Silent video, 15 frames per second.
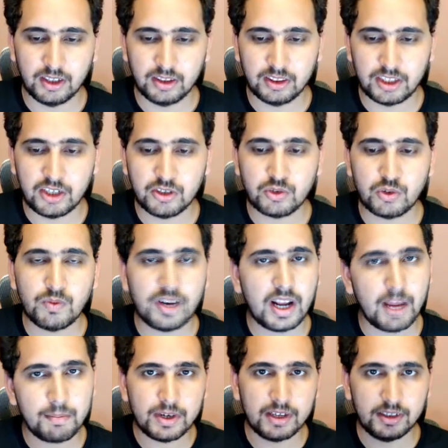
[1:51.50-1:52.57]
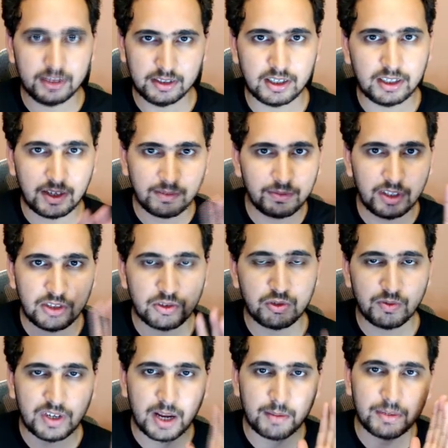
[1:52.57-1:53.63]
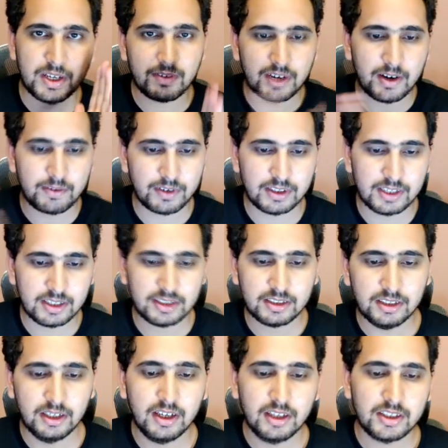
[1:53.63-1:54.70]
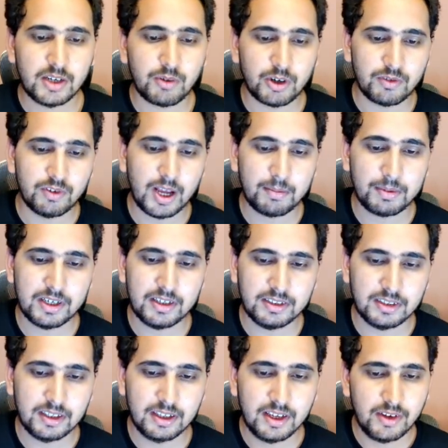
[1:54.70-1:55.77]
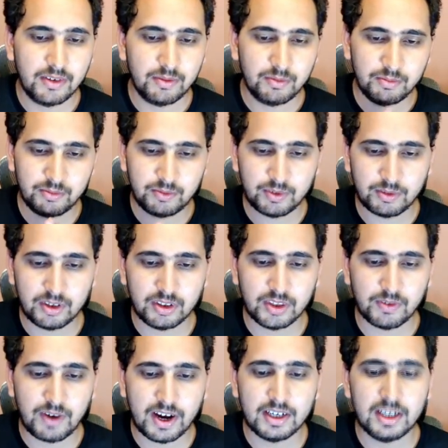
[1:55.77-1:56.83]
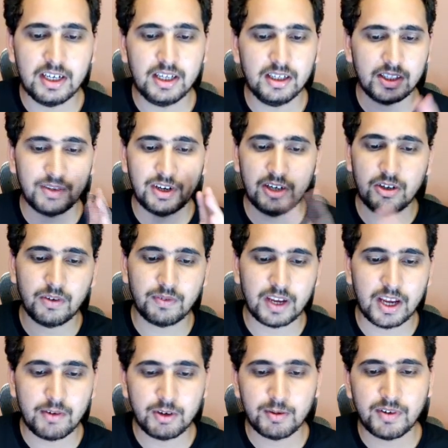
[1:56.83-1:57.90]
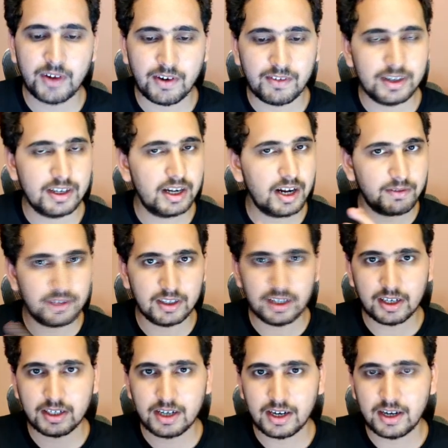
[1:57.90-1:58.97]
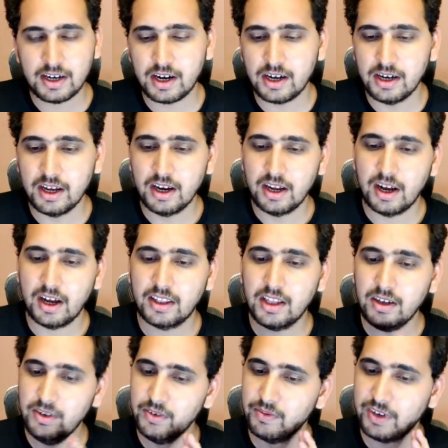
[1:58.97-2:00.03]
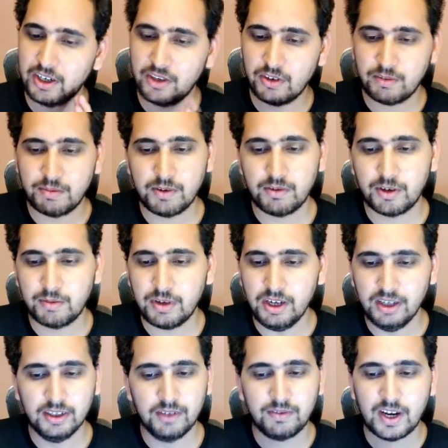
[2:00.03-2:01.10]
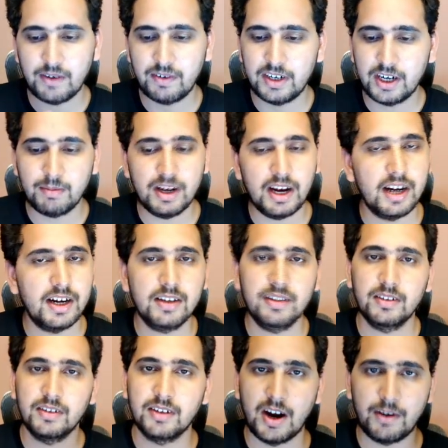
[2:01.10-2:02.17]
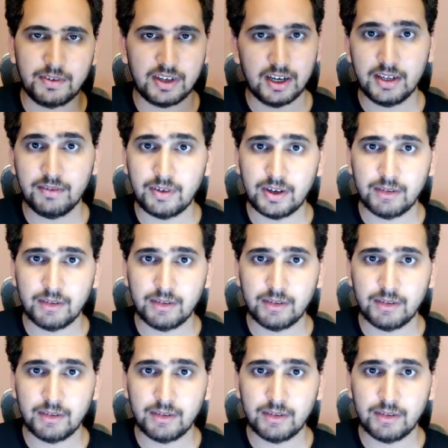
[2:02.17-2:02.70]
these two are happening, right, if these two were happening one after the other, then what would happen is finally the value of A would be 500 after deducting 100, and the value of B would be 500 by after adding